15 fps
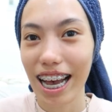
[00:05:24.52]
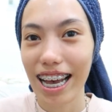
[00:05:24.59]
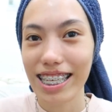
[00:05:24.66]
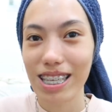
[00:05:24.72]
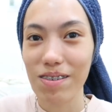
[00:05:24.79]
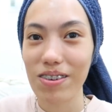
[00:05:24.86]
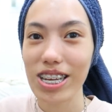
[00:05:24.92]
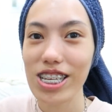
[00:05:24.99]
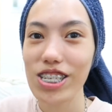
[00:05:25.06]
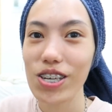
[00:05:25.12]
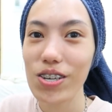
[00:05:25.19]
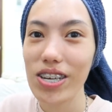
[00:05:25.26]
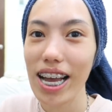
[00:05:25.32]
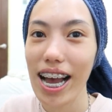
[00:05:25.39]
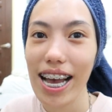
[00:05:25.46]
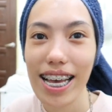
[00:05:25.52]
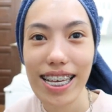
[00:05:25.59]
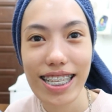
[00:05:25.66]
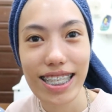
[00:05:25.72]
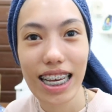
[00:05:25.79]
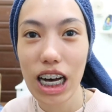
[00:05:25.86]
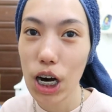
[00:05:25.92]
guys I'm gonna show you
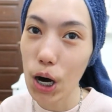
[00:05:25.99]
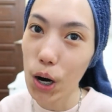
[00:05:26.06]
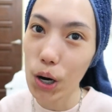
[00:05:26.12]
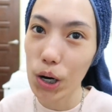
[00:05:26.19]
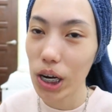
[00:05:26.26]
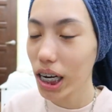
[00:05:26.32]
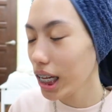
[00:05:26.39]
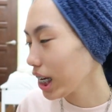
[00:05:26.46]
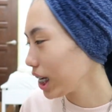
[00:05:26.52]
guys a haul